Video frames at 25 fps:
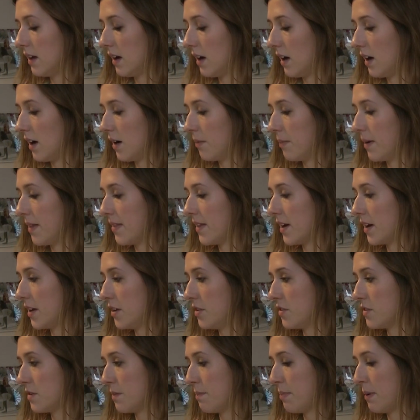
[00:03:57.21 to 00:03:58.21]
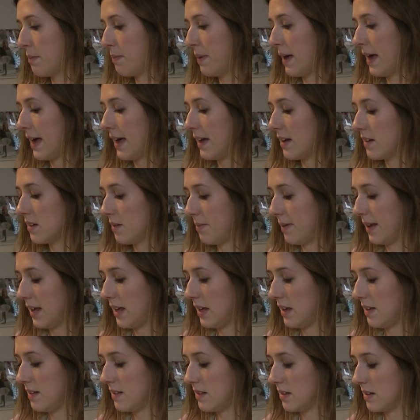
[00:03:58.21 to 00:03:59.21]
And then I use a pipette to make
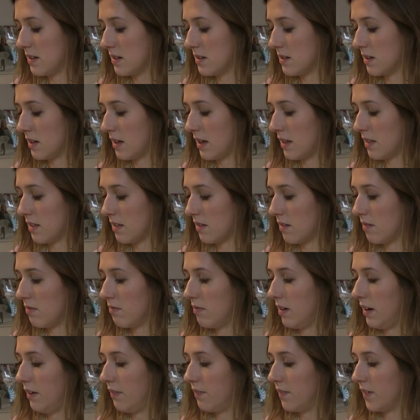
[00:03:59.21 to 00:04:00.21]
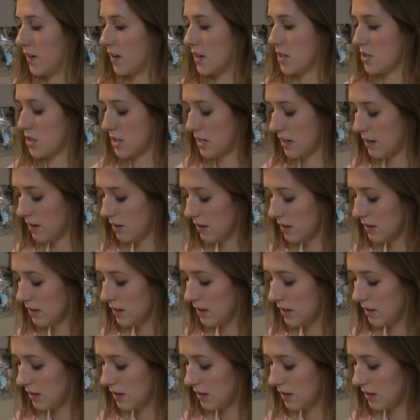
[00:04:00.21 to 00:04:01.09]
it easier to get the leaf varnish out.